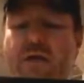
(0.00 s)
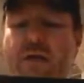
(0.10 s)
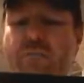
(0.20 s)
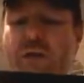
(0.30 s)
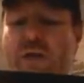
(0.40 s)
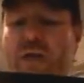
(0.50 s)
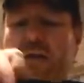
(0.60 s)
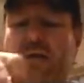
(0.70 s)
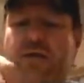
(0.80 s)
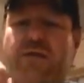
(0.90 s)
a
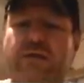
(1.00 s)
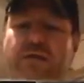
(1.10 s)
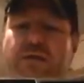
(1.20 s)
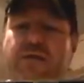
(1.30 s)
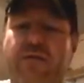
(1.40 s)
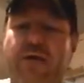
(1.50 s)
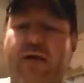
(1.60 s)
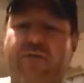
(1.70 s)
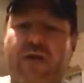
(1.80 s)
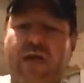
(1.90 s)
pin that doesn't
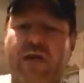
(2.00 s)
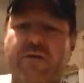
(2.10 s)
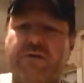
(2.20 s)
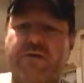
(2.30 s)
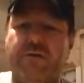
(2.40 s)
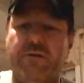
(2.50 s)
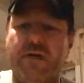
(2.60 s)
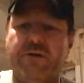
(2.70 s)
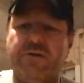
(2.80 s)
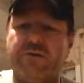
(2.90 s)
have an end to it.
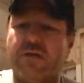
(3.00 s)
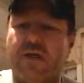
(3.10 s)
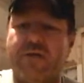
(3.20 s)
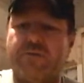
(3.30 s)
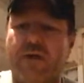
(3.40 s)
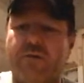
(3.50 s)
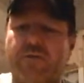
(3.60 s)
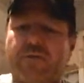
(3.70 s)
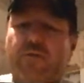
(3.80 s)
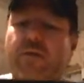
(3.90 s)
It just slides right
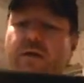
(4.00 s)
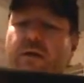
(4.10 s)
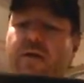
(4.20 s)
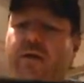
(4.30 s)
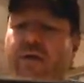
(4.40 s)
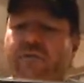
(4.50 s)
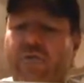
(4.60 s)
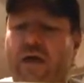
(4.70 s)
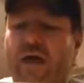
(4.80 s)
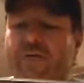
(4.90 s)
through. If
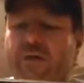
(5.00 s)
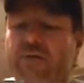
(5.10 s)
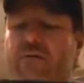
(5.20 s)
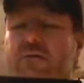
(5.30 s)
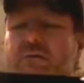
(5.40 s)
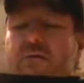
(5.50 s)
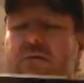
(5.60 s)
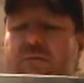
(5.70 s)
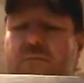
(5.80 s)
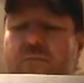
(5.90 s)
you have it
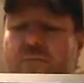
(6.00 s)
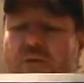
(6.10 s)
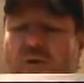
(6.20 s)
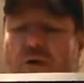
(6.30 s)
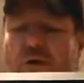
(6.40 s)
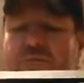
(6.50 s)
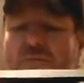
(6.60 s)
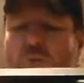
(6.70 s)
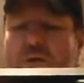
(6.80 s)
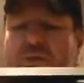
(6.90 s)
off to
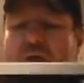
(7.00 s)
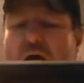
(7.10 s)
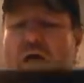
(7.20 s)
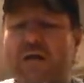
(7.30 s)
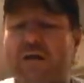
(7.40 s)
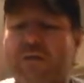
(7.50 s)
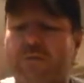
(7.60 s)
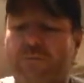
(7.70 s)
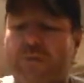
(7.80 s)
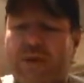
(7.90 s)
one side,
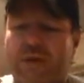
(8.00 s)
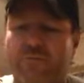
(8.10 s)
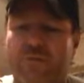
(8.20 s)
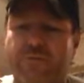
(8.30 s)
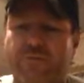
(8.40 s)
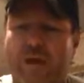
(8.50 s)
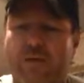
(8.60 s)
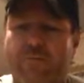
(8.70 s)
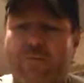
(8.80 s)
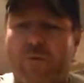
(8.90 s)
the pin moves back
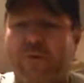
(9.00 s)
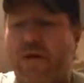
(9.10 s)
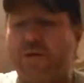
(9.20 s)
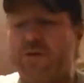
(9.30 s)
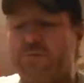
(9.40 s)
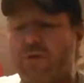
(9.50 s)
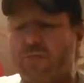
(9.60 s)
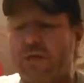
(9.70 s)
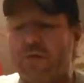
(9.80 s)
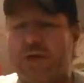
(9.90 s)
and forth. I just
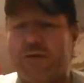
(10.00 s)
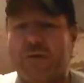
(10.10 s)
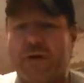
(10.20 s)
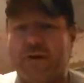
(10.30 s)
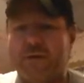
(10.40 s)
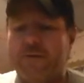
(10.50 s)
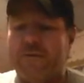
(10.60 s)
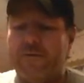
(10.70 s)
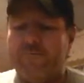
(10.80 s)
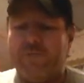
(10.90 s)
remedied that
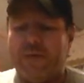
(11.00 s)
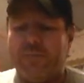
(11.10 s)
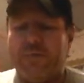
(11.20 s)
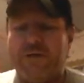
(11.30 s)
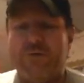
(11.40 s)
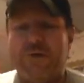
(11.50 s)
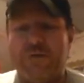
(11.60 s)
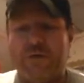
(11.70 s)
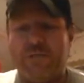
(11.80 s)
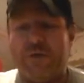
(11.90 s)
by doing a
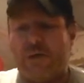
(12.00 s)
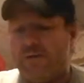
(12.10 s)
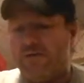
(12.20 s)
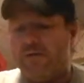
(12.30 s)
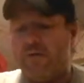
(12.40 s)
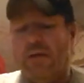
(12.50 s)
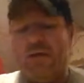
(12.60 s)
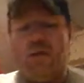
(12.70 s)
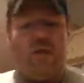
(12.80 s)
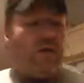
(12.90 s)
zip tie
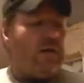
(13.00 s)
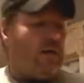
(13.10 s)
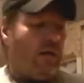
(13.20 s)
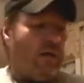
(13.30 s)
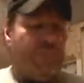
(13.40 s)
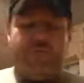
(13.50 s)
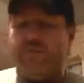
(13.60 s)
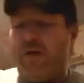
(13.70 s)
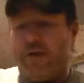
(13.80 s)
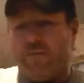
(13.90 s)
to
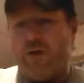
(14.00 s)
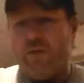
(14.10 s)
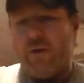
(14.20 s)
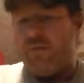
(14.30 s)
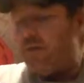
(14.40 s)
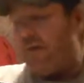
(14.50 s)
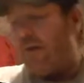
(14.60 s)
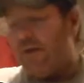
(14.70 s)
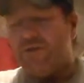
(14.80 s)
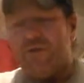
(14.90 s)
make it a permanent thing. I
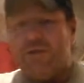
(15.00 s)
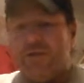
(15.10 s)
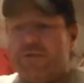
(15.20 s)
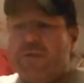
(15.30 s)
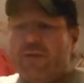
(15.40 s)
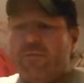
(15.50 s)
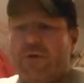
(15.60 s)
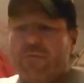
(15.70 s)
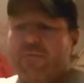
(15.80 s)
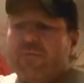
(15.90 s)
guess you can just get a
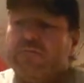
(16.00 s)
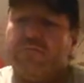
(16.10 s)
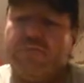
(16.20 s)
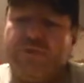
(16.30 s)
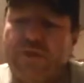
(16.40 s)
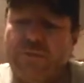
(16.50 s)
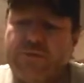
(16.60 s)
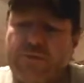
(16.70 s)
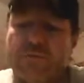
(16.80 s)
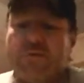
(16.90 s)
pair of
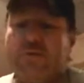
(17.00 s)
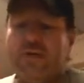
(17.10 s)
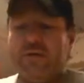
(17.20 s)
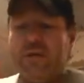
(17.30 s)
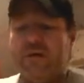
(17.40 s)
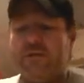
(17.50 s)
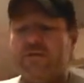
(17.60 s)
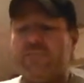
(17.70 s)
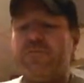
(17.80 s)
snips and cut the zip